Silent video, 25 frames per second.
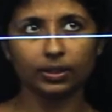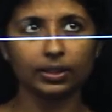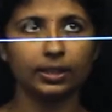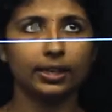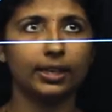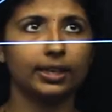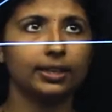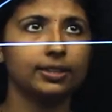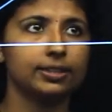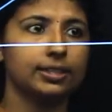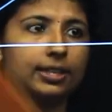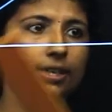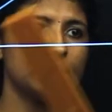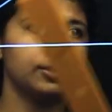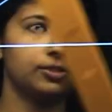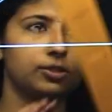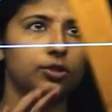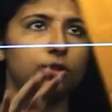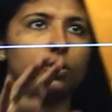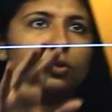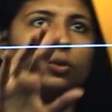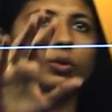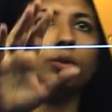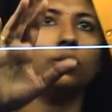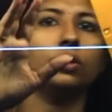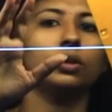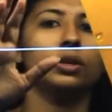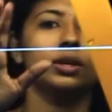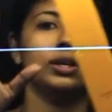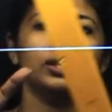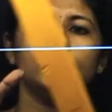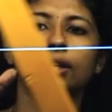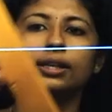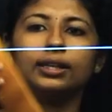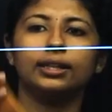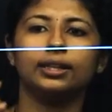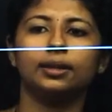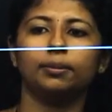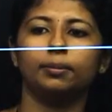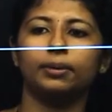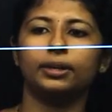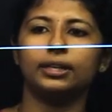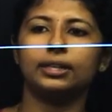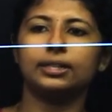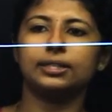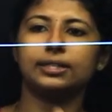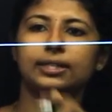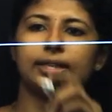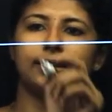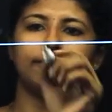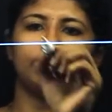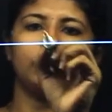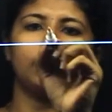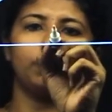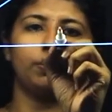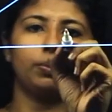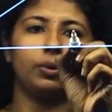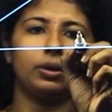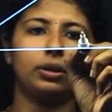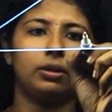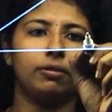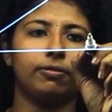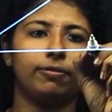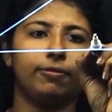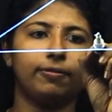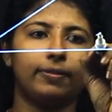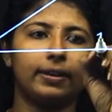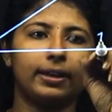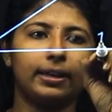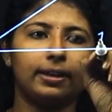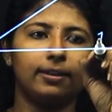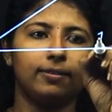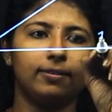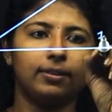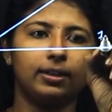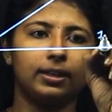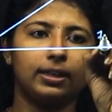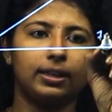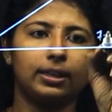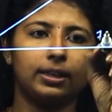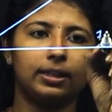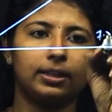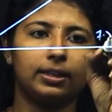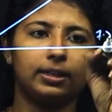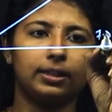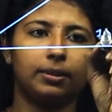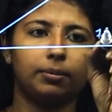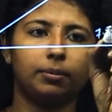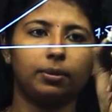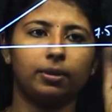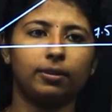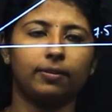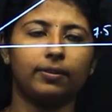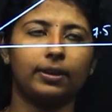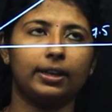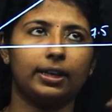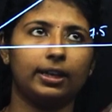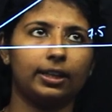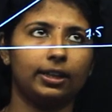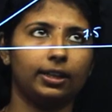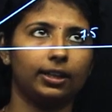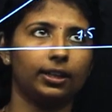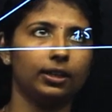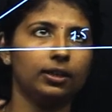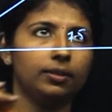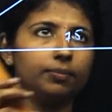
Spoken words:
Next, as you know, we have 7.5 in the ratio.